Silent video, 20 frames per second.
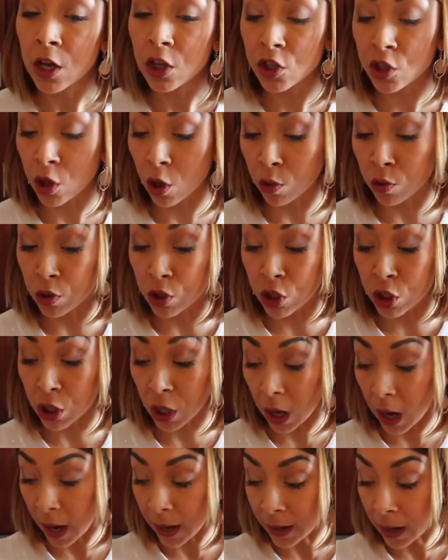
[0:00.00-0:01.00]
So
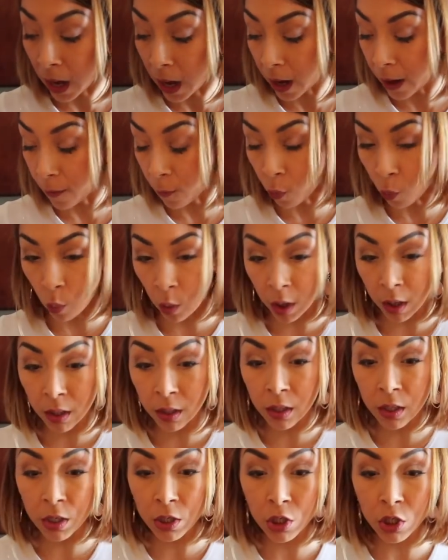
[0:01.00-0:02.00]
I got
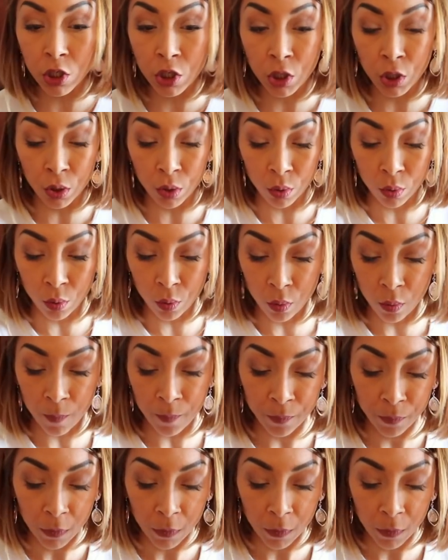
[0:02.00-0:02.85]
one, two,